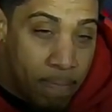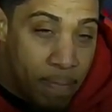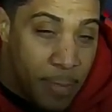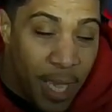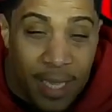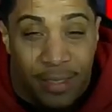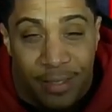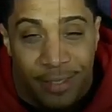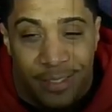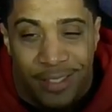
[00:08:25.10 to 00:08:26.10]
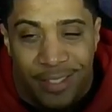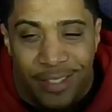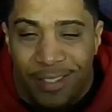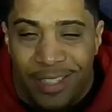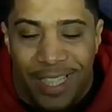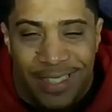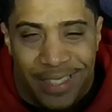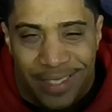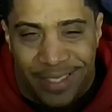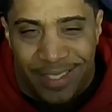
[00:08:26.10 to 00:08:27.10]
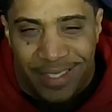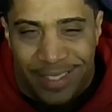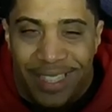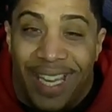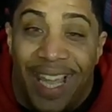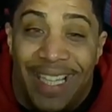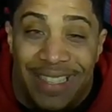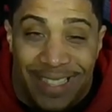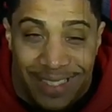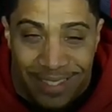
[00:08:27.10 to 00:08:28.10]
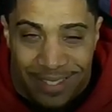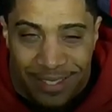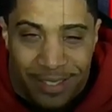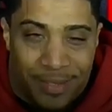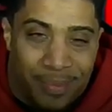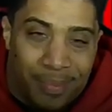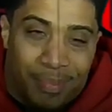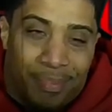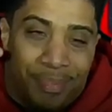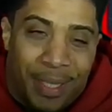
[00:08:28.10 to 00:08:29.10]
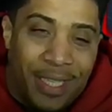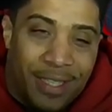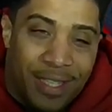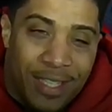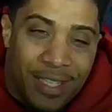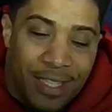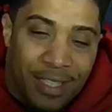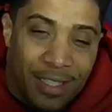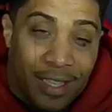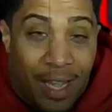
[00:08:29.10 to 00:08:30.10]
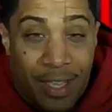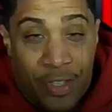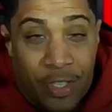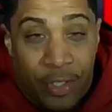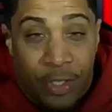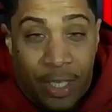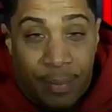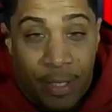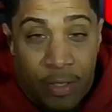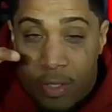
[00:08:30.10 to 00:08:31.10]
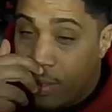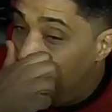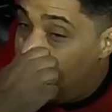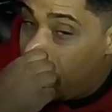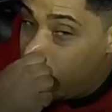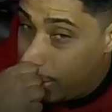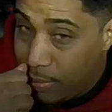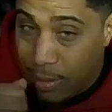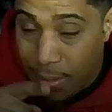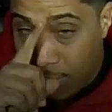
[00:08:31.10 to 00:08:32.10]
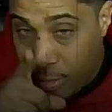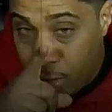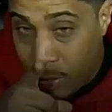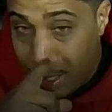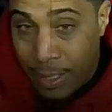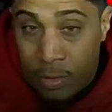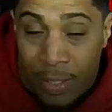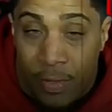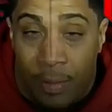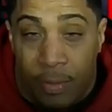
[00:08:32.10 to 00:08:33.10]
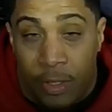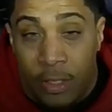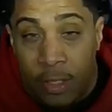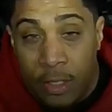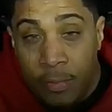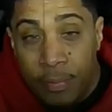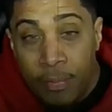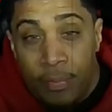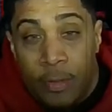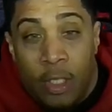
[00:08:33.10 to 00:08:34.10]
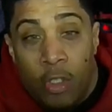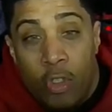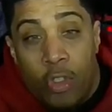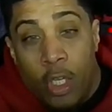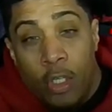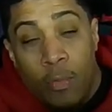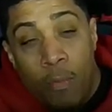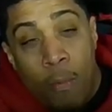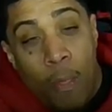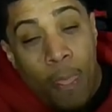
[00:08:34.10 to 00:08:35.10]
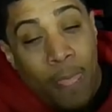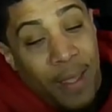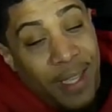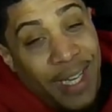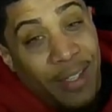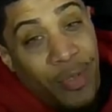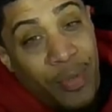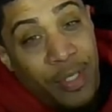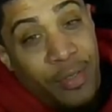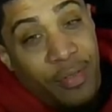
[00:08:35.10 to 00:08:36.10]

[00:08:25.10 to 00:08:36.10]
Yeah, Sturdy likes it. He likes it. Peace. I'll see you in your nightmares. Oh, you know what? I do have a couple things though. So, announcement.